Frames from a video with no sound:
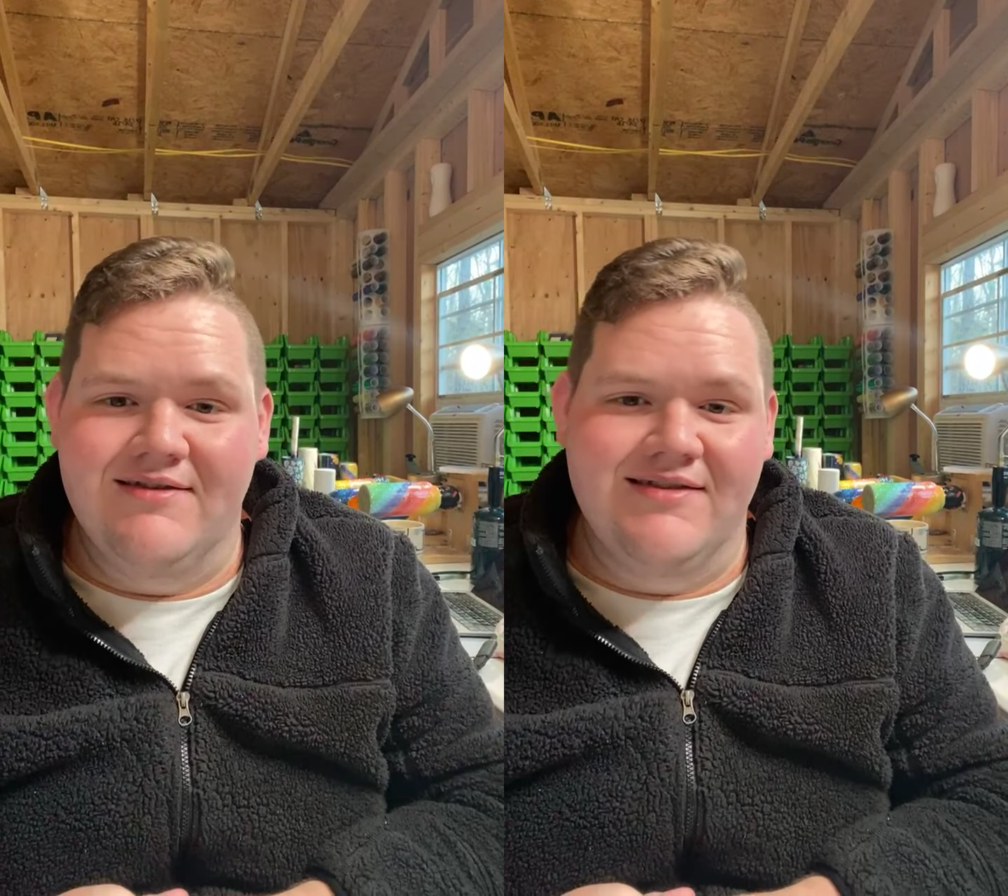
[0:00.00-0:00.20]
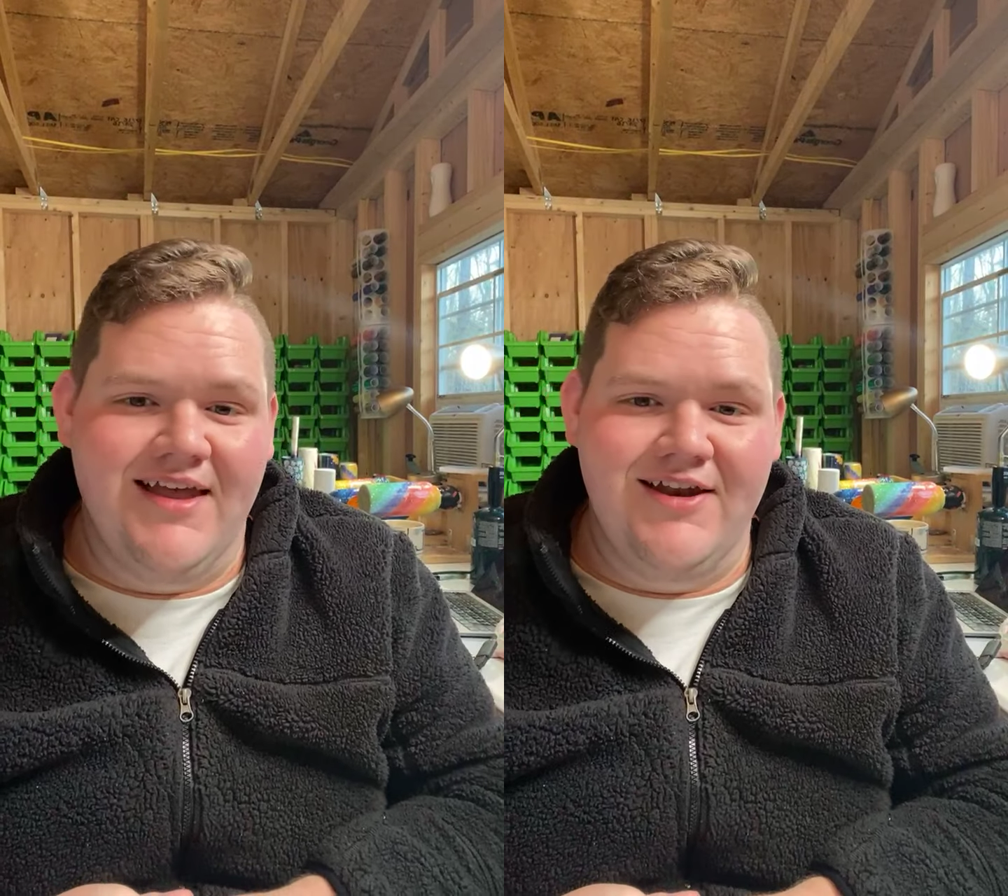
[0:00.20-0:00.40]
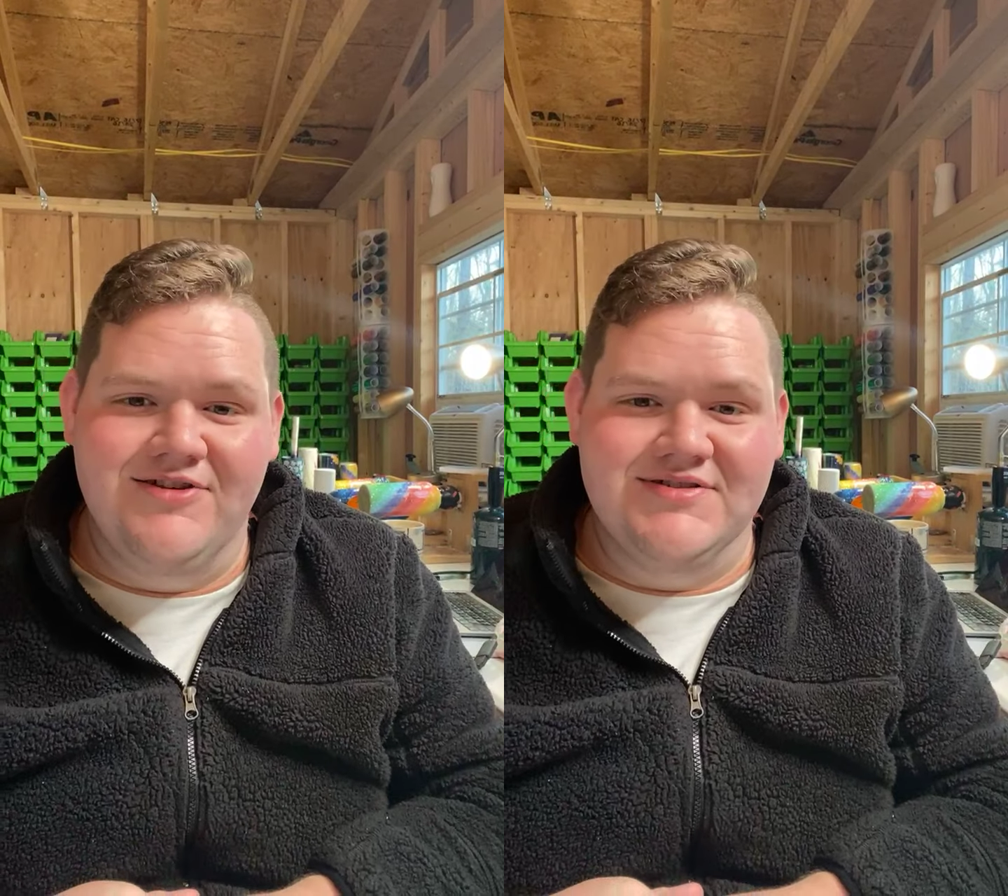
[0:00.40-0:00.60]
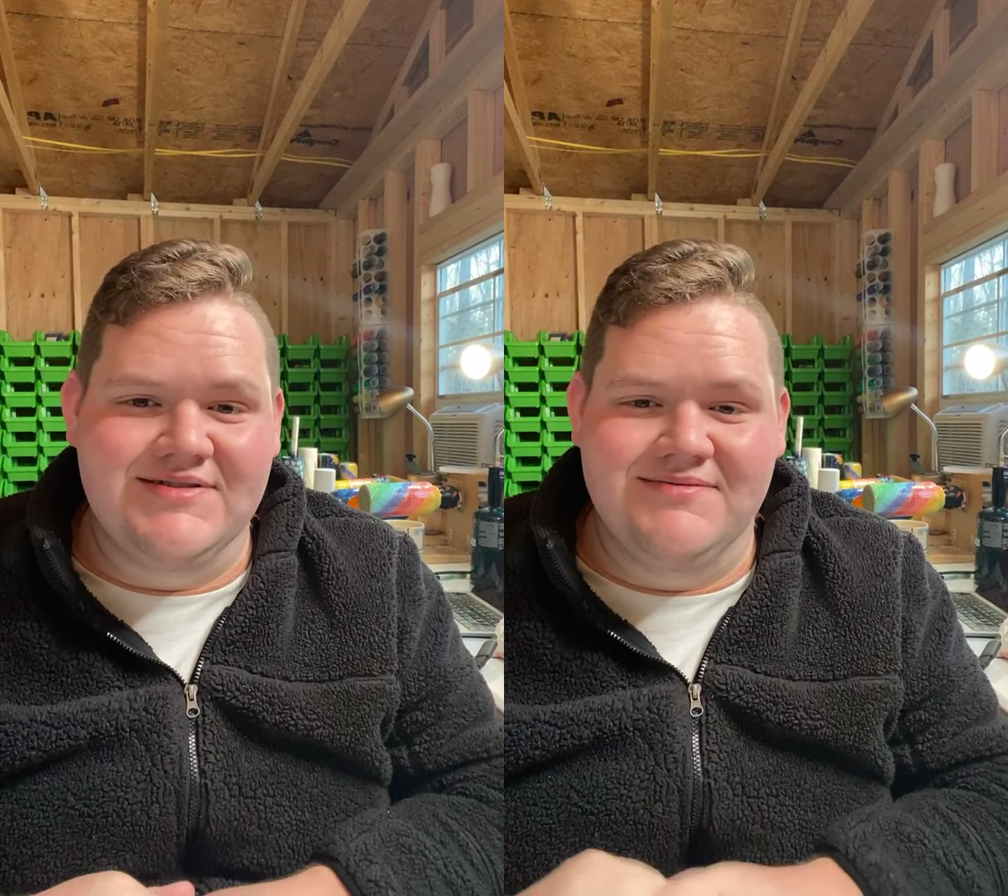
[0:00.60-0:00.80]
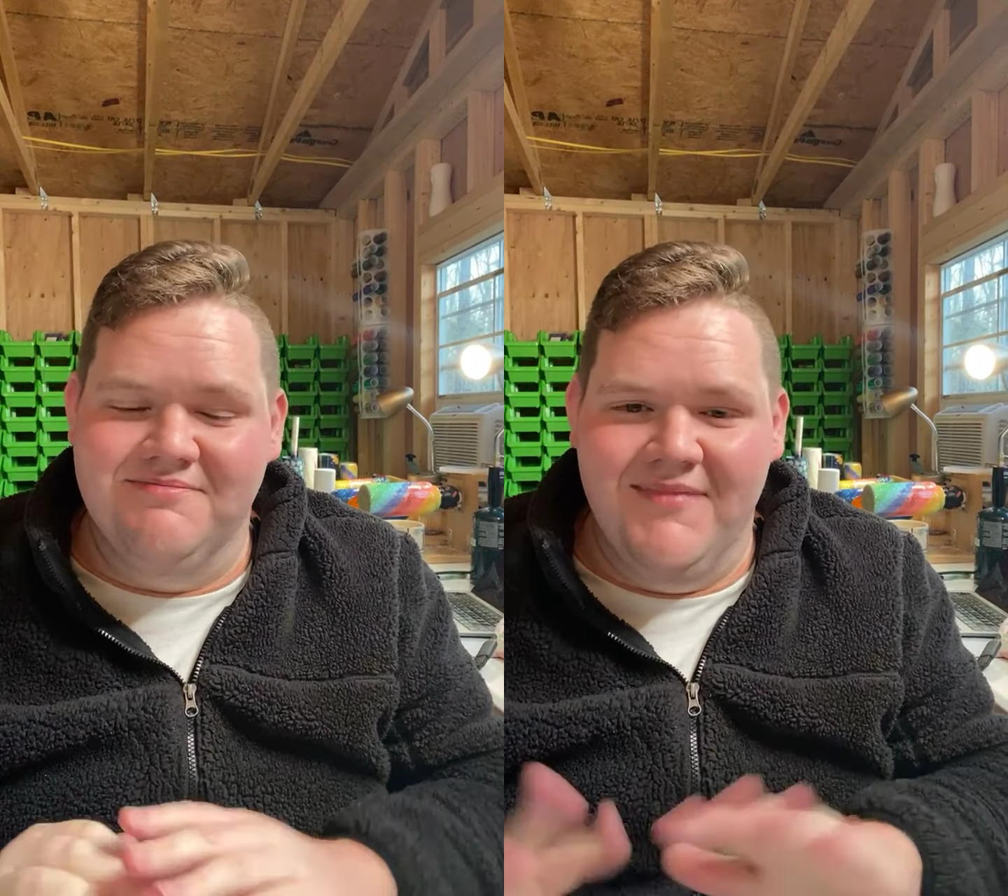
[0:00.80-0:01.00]
They
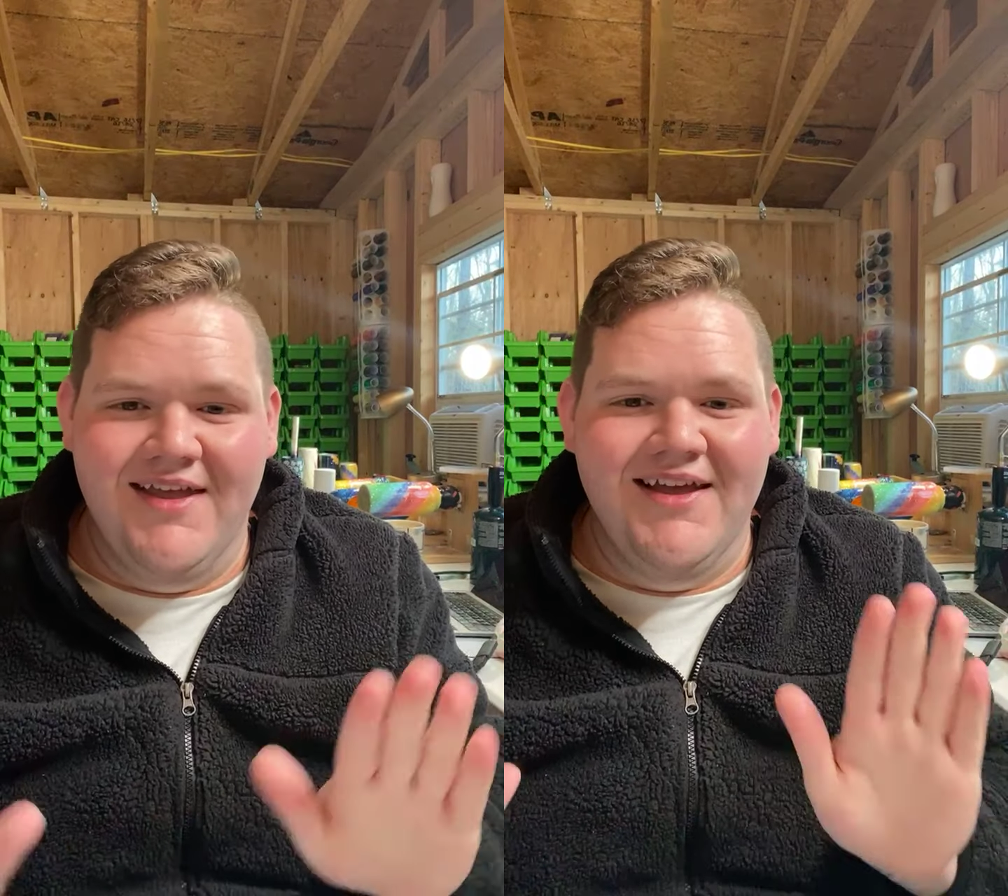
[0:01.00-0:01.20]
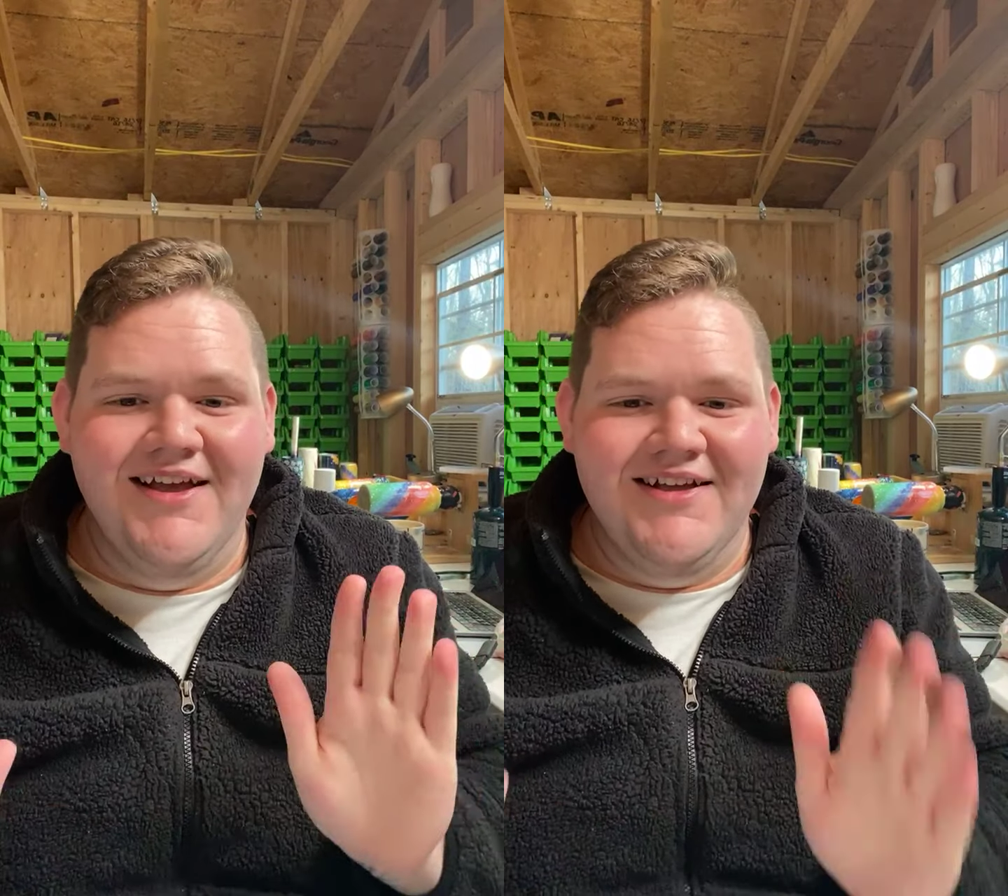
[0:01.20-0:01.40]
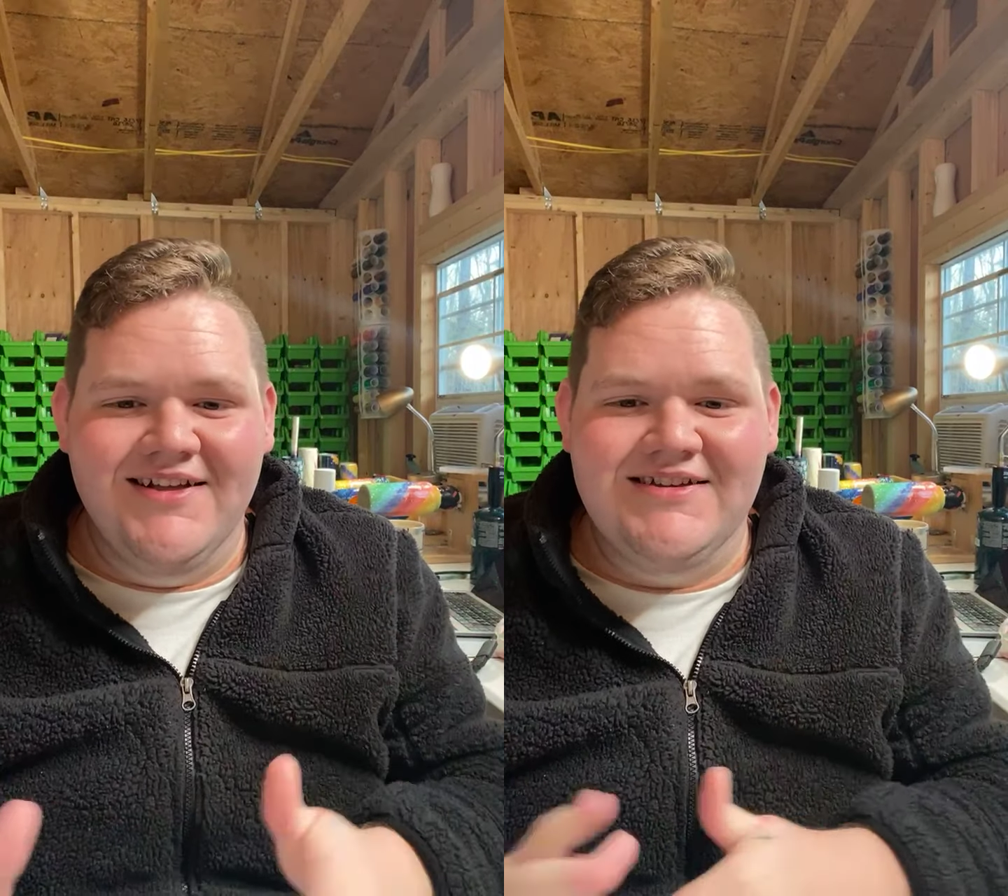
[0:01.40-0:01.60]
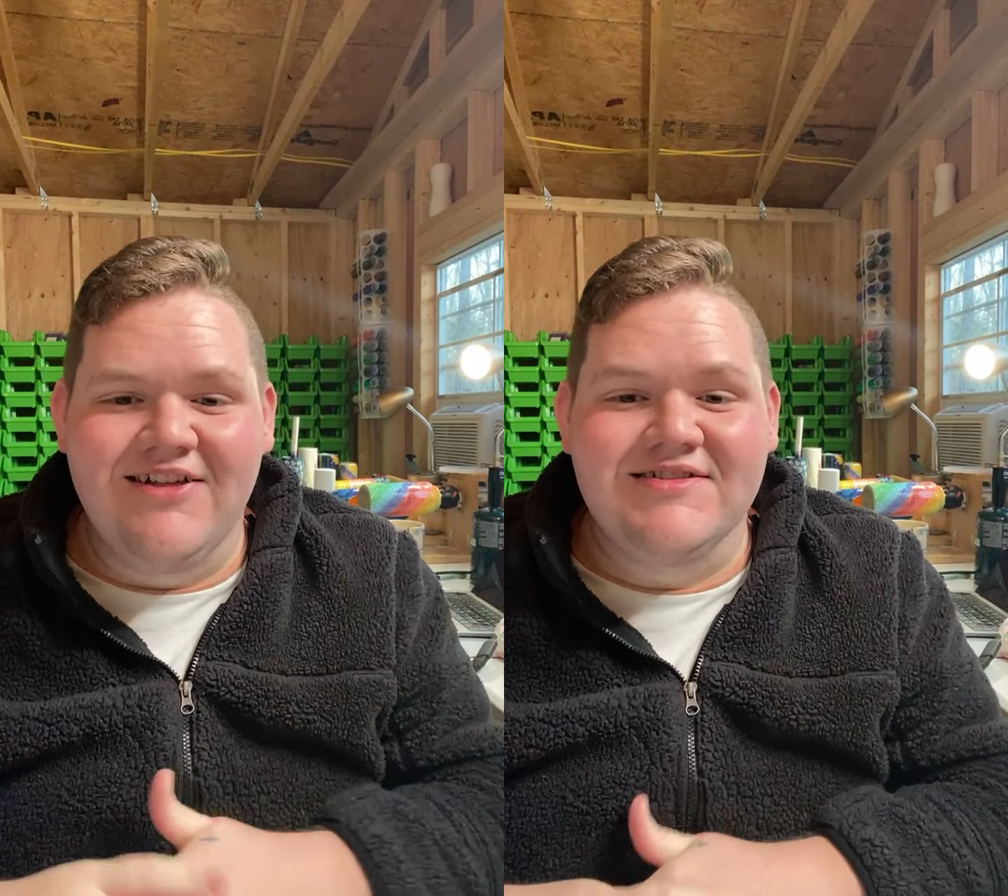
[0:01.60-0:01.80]
tell